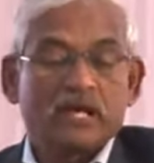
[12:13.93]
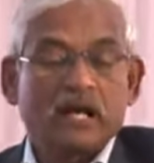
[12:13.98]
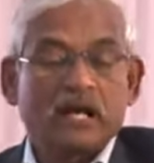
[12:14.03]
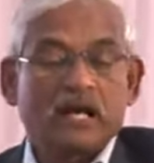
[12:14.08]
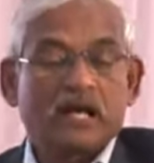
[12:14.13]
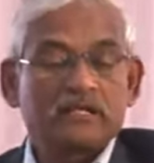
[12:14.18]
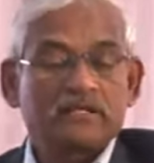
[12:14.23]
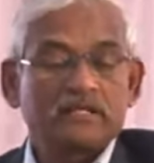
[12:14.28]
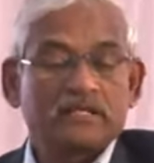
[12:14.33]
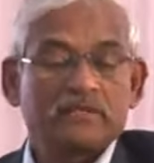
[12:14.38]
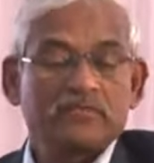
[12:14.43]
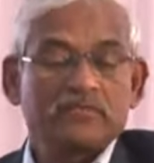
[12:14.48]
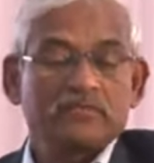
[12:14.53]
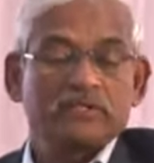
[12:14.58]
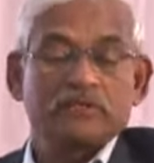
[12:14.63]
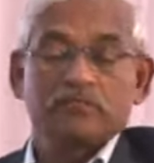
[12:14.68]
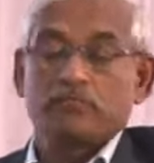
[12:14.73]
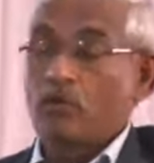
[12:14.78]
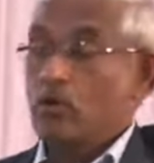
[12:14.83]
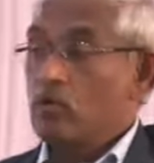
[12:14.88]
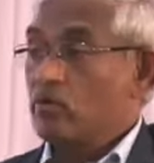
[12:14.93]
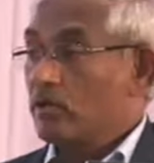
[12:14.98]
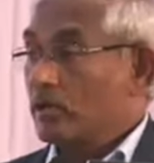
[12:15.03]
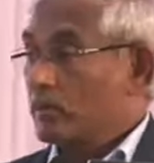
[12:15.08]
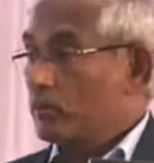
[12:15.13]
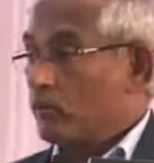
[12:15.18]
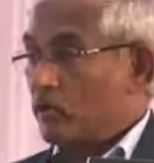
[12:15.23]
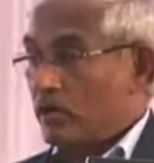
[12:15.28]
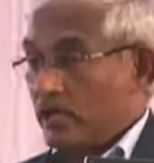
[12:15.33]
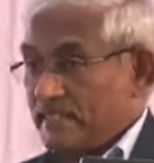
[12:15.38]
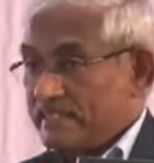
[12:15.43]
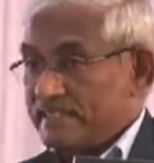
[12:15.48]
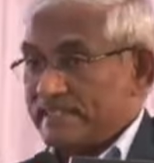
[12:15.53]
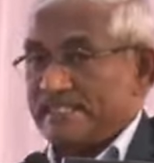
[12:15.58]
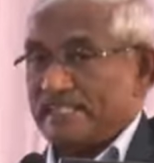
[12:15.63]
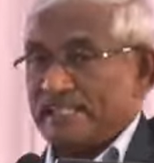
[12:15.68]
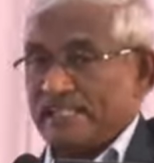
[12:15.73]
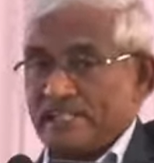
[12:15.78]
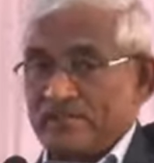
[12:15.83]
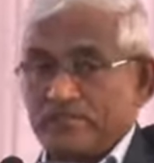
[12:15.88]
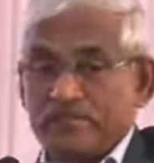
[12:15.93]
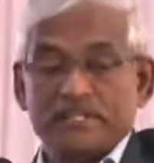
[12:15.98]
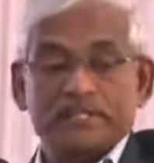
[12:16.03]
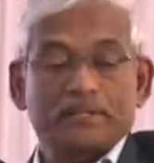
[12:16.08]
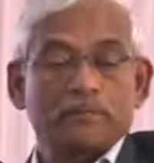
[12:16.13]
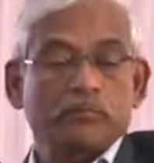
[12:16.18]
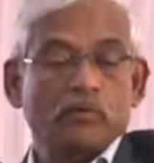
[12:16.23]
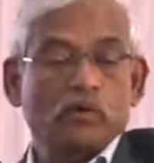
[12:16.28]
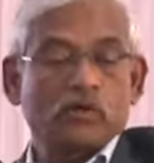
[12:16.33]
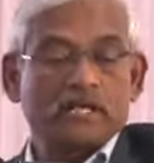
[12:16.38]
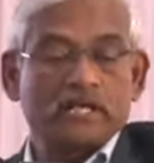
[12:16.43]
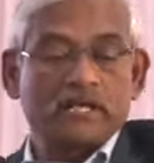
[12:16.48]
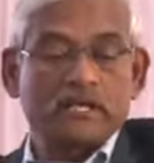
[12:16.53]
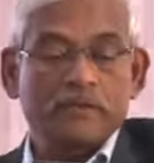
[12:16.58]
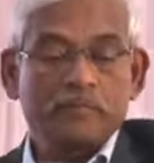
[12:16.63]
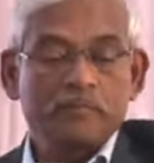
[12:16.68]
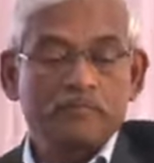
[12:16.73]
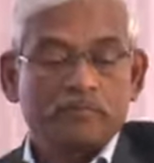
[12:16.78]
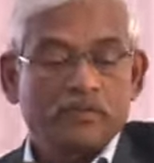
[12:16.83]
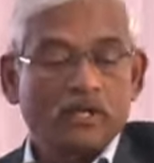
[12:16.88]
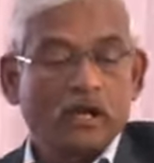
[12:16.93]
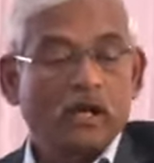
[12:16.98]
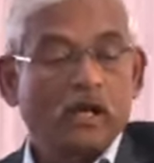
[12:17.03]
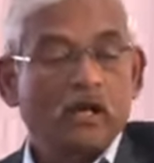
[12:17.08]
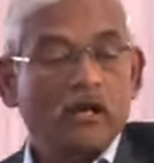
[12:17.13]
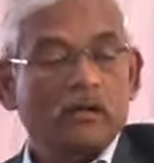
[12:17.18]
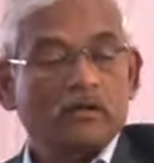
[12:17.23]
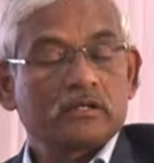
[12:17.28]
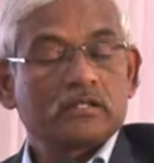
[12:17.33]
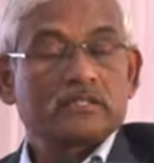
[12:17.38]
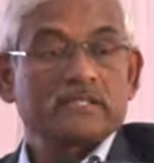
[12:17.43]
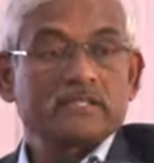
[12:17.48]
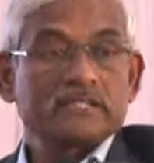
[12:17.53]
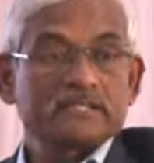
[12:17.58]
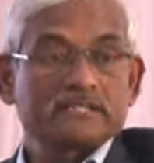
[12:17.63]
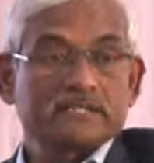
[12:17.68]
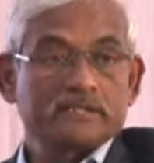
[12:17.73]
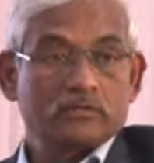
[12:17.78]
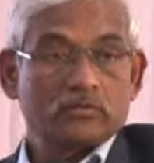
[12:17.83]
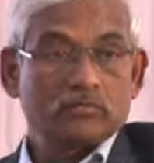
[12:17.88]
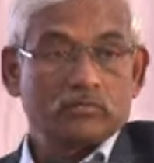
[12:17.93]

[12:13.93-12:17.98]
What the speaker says: and then we found recently we reported on this